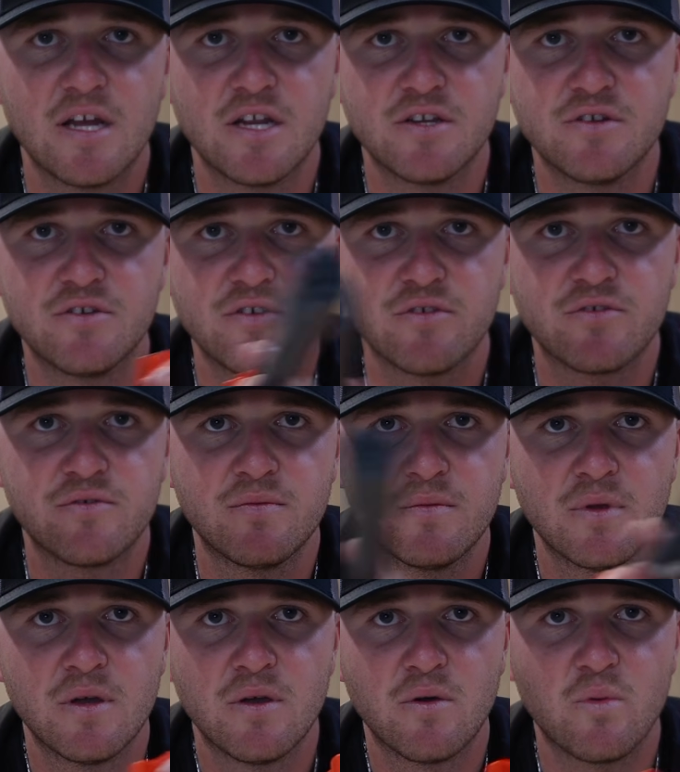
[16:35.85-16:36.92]
and you just
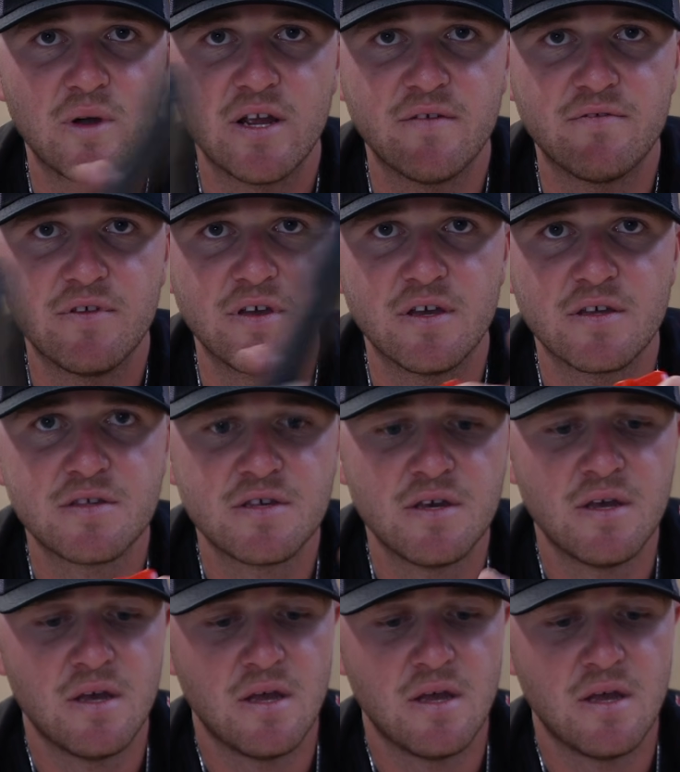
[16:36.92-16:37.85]
wave this.